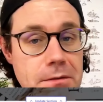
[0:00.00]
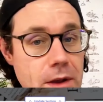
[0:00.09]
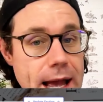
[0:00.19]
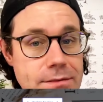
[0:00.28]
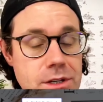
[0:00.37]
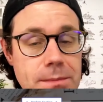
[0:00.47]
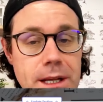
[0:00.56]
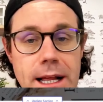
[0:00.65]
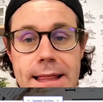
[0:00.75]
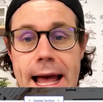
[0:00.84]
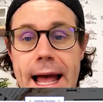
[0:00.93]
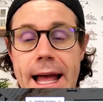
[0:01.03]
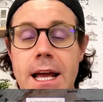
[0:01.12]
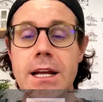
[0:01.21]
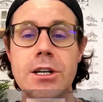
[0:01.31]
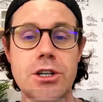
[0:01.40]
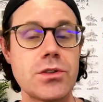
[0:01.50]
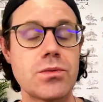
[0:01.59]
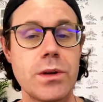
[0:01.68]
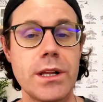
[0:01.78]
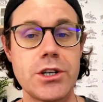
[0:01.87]
if you have something like that to just
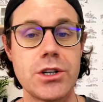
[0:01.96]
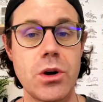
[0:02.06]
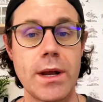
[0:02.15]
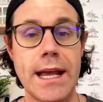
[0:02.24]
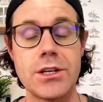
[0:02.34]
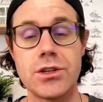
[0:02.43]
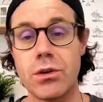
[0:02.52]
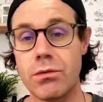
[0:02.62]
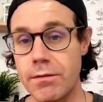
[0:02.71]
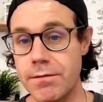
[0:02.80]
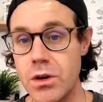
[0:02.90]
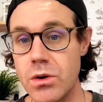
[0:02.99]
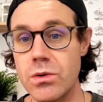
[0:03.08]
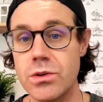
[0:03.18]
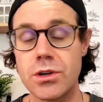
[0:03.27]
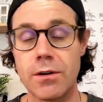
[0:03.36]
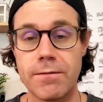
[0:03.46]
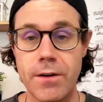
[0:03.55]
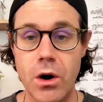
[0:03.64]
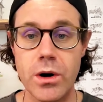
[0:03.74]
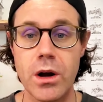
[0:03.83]
really showcase your reviews, your
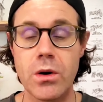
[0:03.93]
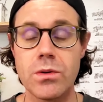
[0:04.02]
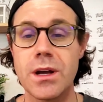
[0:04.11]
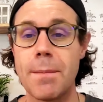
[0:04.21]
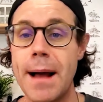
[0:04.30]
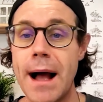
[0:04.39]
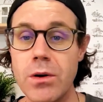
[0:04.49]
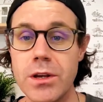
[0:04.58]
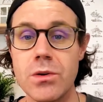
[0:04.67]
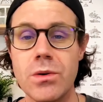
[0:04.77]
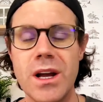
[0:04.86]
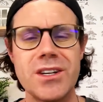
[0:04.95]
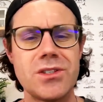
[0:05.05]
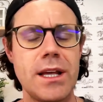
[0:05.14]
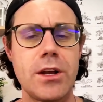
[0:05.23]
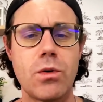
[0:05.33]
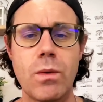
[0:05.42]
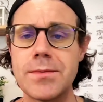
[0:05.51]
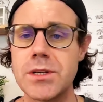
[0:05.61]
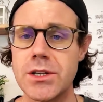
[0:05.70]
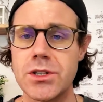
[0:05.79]
photos about you so that your
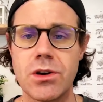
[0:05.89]
website